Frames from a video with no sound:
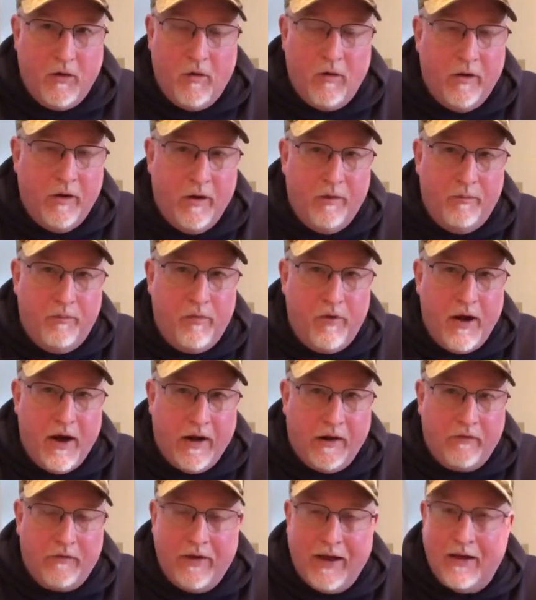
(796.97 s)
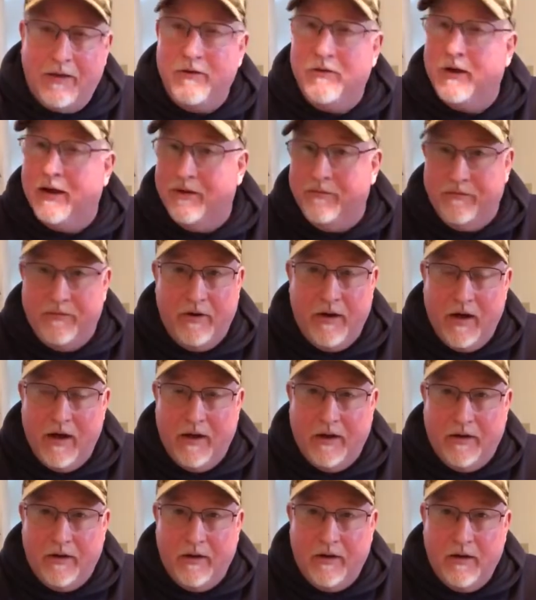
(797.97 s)
or it breaks, now you have
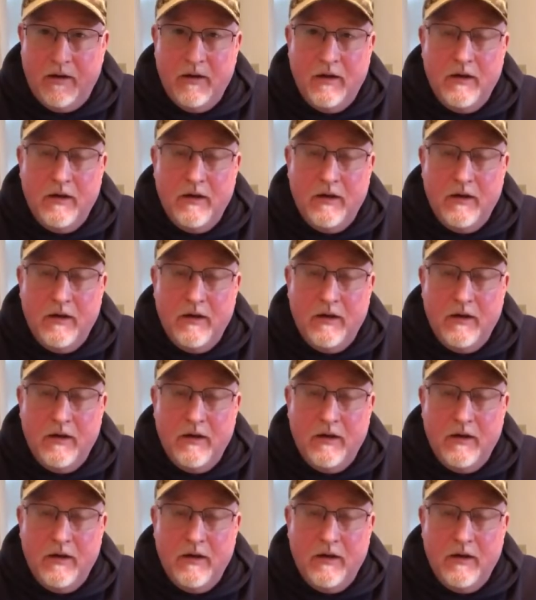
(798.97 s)
none.